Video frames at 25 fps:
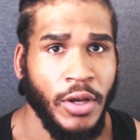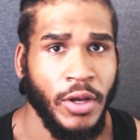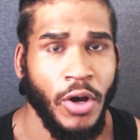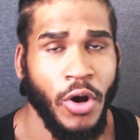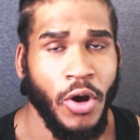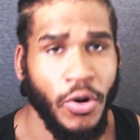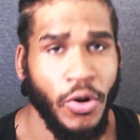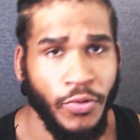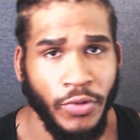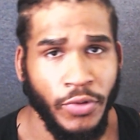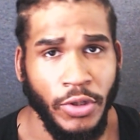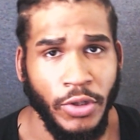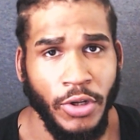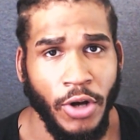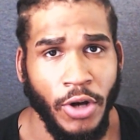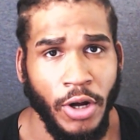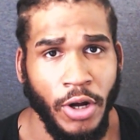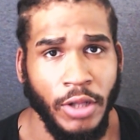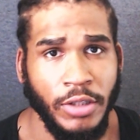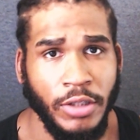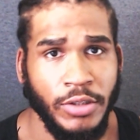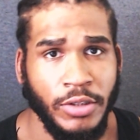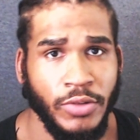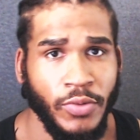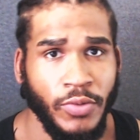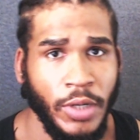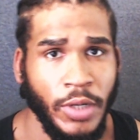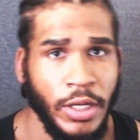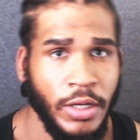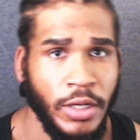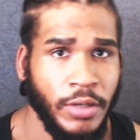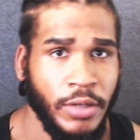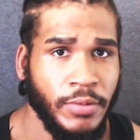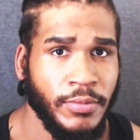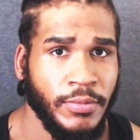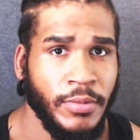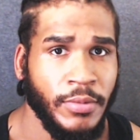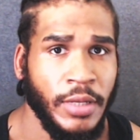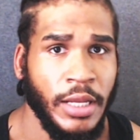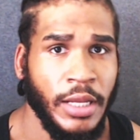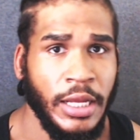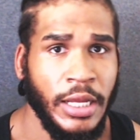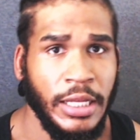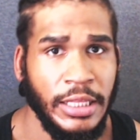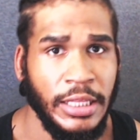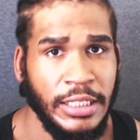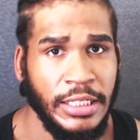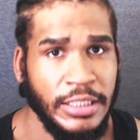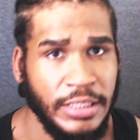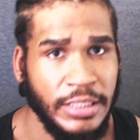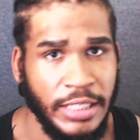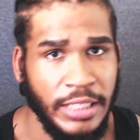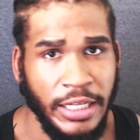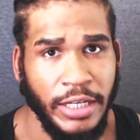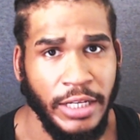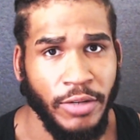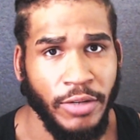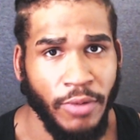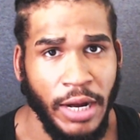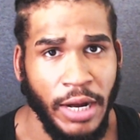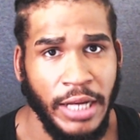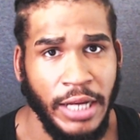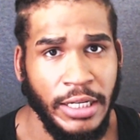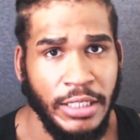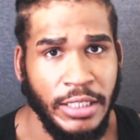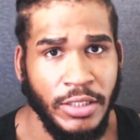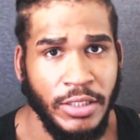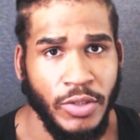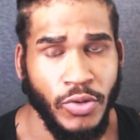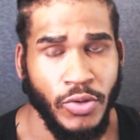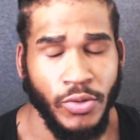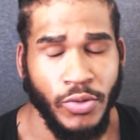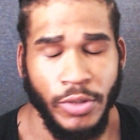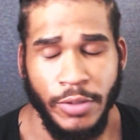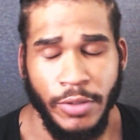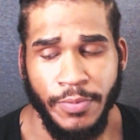Hopefully all is well. Let's dig right into it.